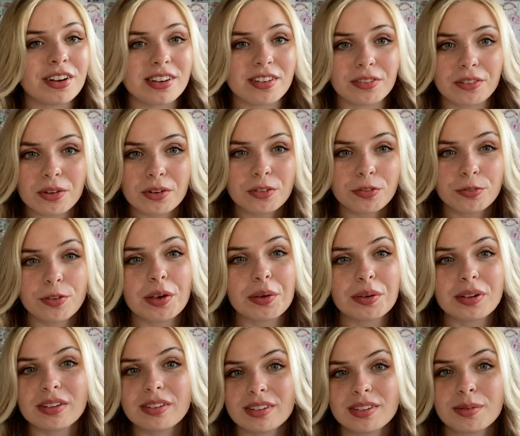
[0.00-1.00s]
difficult to
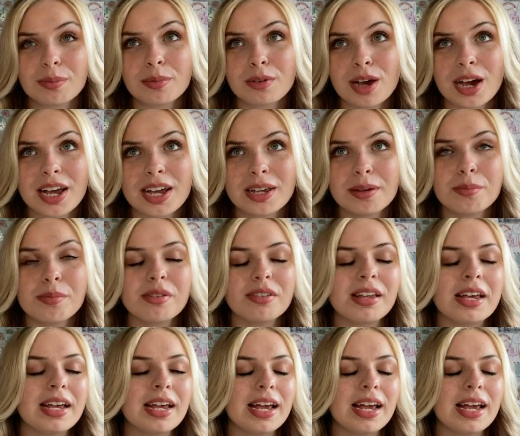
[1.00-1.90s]
focus sometimes,